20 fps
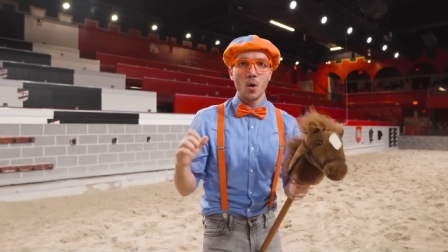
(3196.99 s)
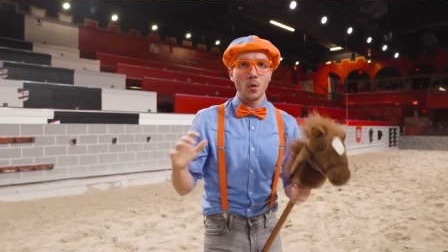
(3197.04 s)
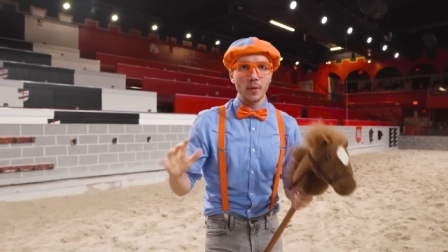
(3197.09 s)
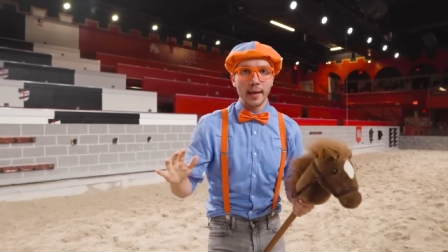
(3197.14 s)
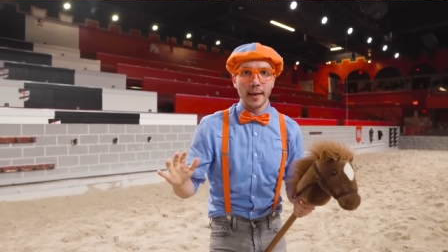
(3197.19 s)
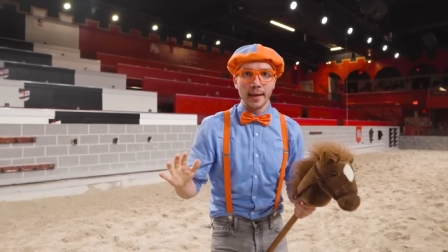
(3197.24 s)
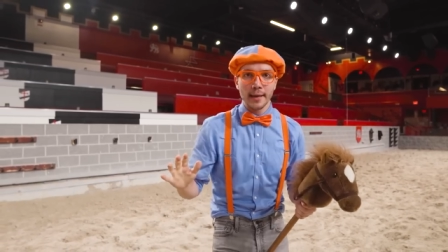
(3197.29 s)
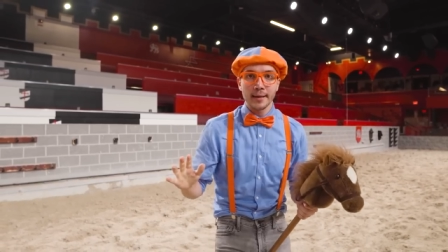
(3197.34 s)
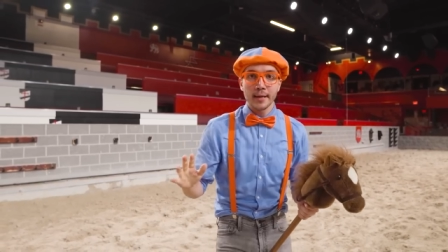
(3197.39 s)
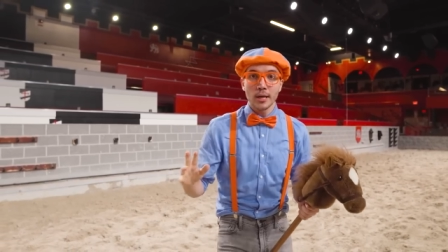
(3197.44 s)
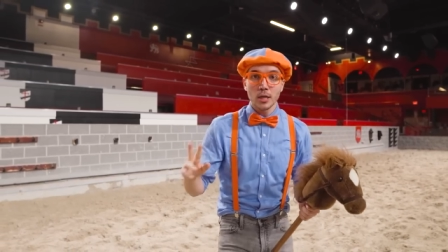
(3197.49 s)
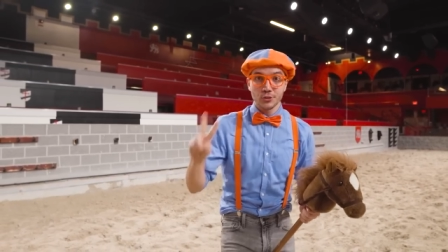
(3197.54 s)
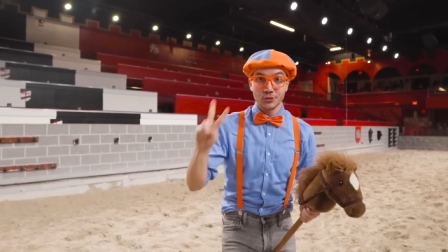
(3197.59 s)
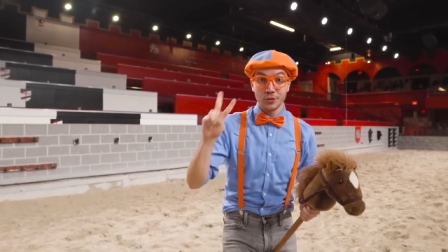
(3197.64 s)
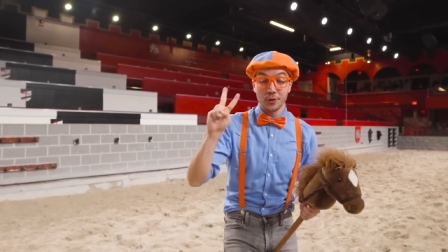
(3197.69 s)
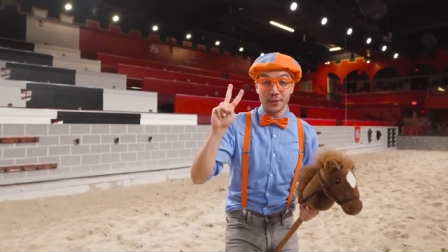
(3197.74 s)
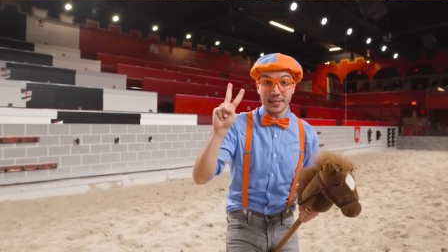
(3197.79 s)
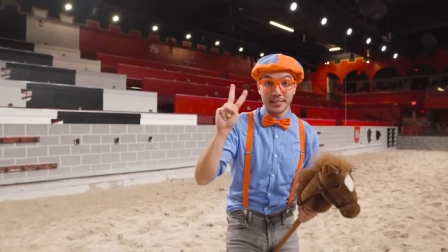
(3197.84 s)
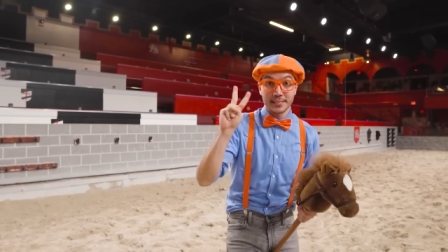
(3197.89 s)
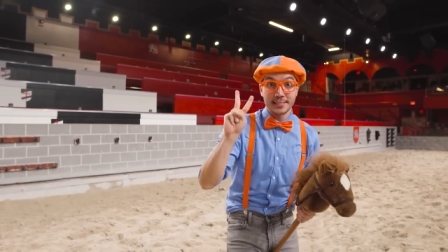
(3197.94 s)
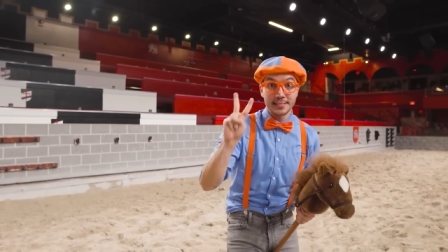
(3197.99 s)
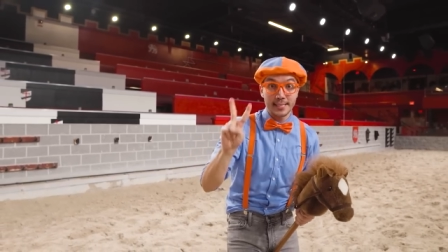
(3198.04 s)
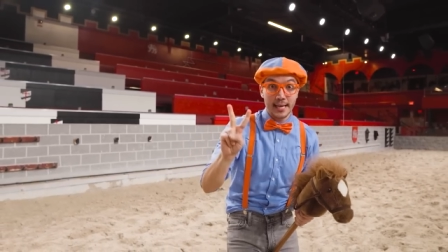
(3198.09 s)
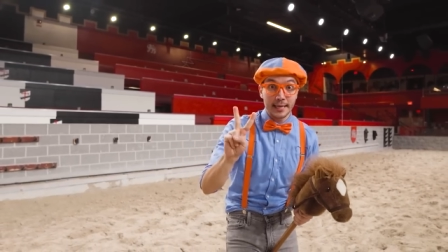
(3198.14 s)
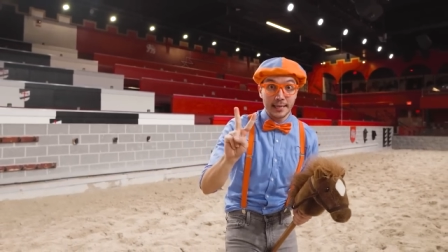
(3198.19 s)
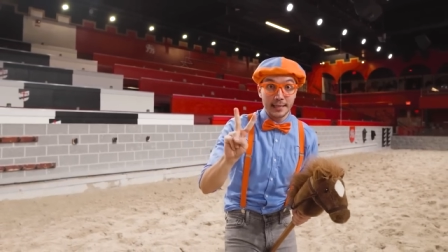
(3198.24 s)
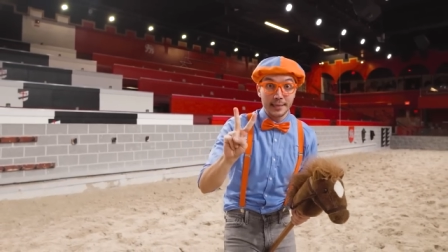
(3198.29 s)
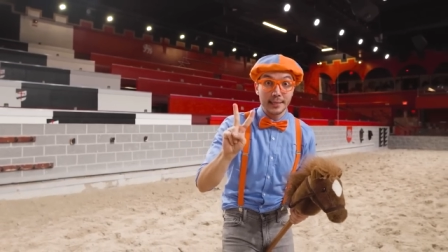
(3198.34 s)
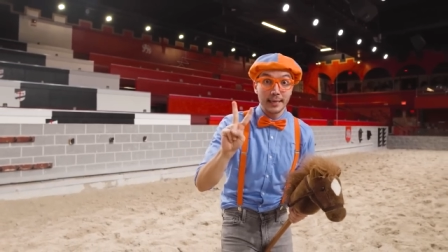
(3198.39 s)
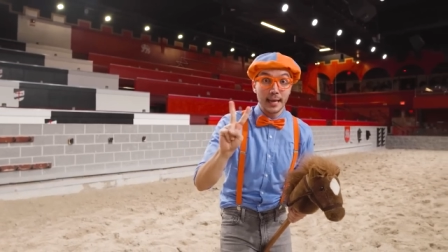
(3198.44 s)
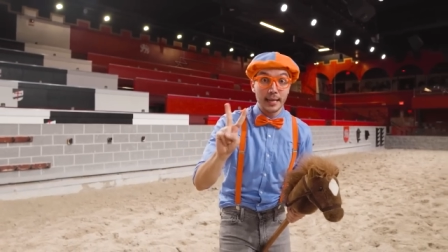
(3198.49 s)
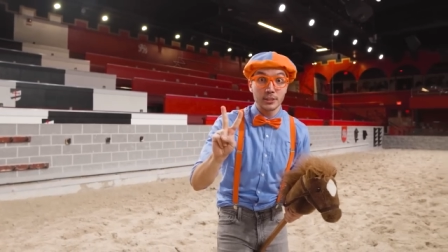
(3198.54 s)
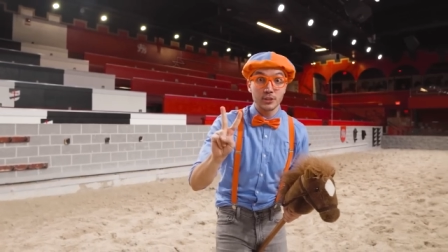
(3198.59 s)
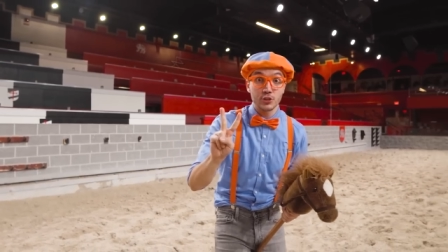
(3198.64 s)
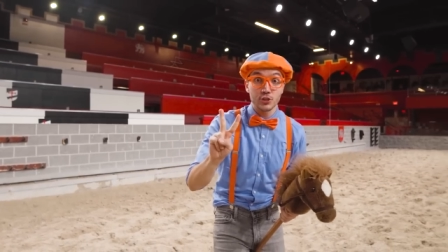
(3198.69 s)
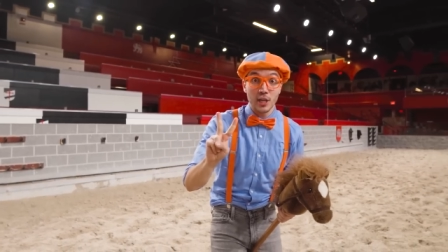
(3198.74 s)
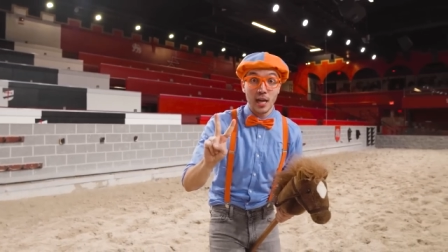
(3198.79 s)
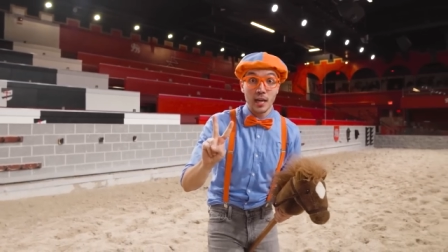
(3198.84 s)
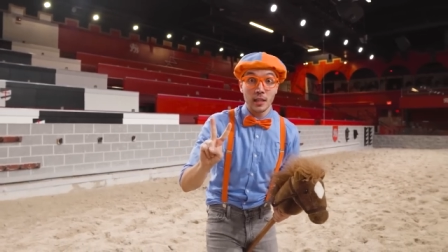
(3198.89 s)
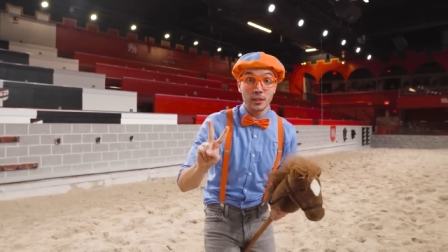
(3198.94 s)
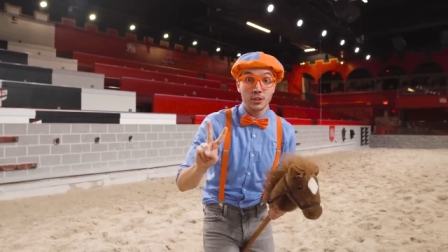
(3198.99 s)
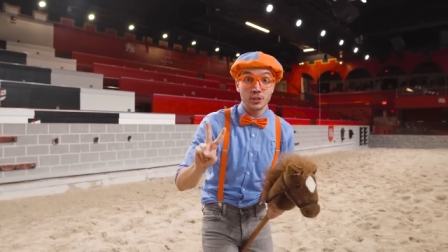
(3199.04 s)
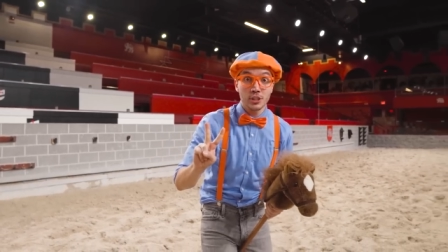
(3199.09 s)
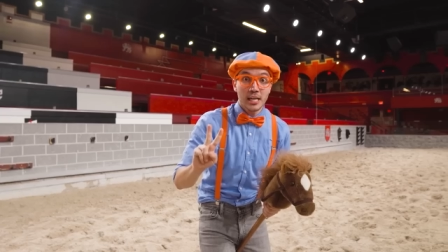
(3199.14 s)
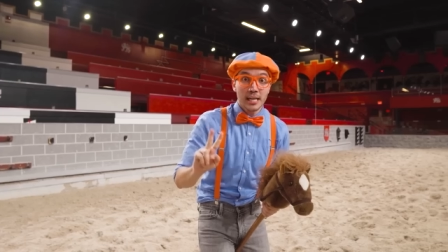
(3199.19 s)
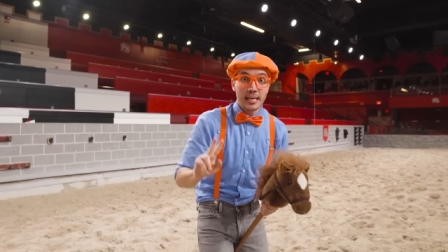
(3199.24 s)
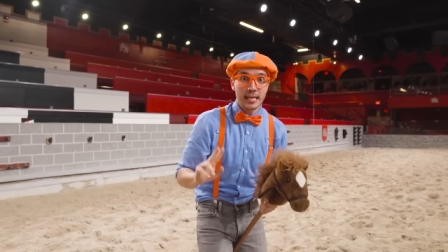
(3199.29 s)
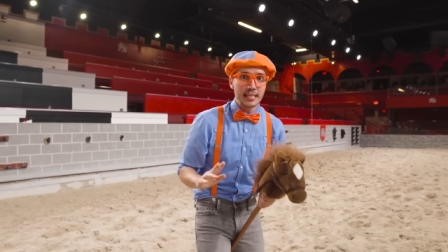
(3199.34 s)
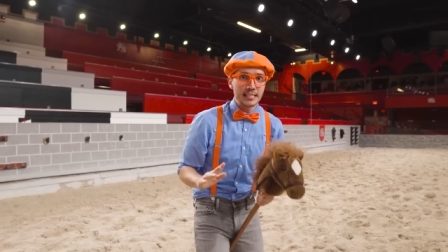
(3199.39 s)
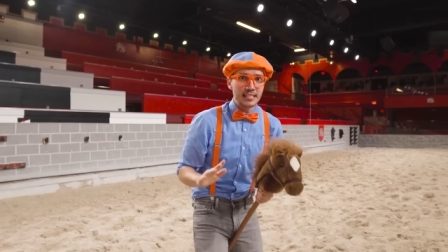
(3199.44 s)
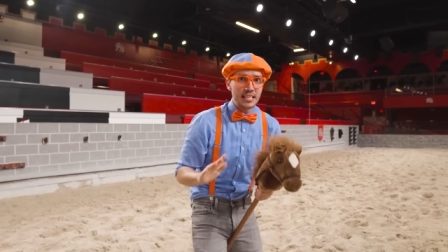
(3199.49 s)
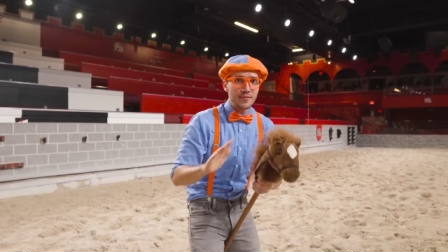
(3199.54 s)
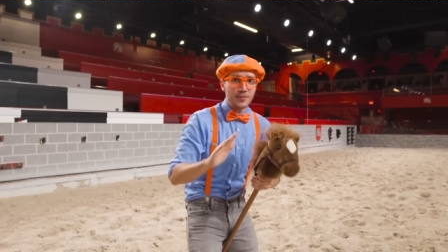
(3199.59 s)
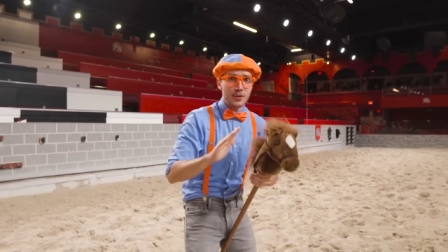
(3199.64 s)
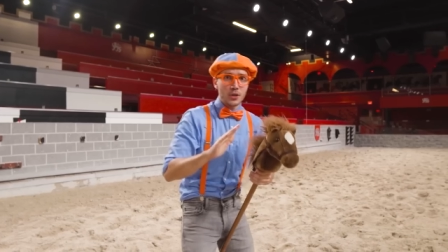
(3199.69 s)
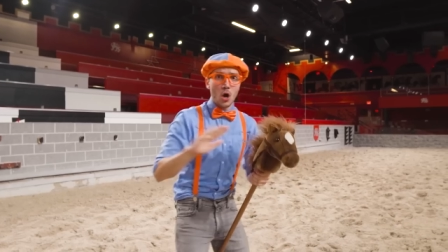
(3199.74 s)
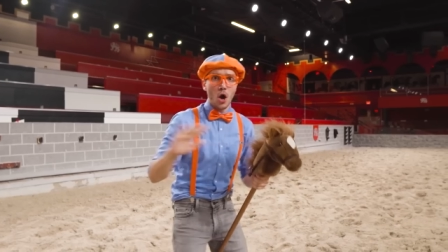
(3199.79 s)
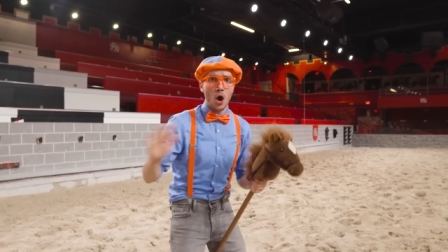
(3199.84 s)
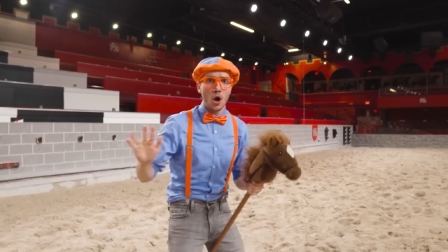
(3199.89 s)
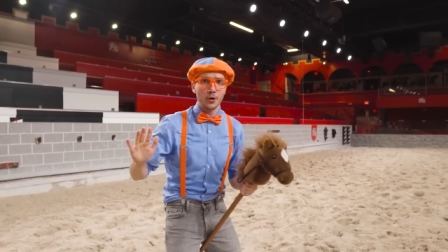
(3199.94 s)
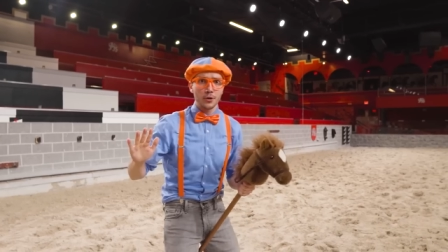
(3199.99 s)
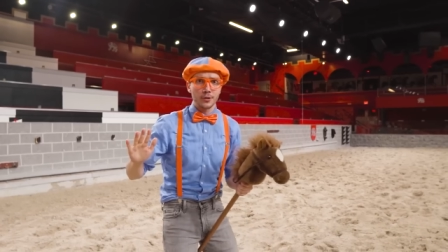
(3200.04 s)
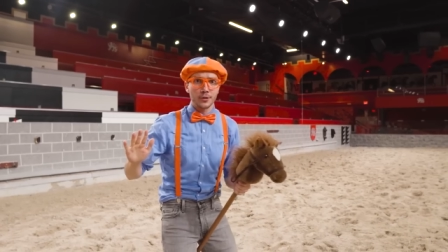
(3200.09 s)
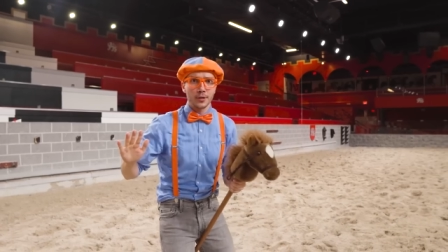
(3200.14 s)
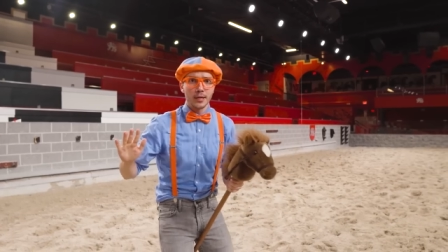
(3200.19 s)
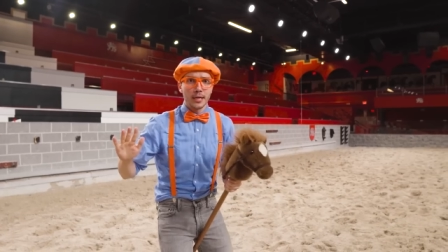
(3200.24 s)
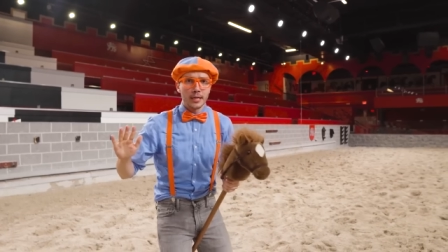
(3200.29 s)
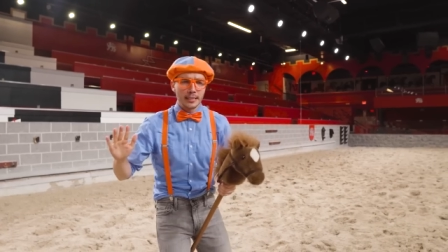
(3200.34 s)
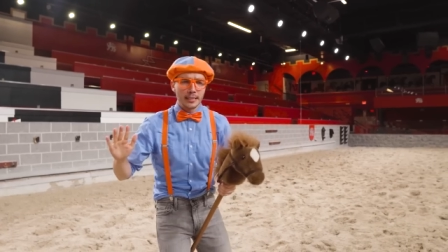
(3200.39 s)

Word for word: Okay, so the second knight's challenge is even harder,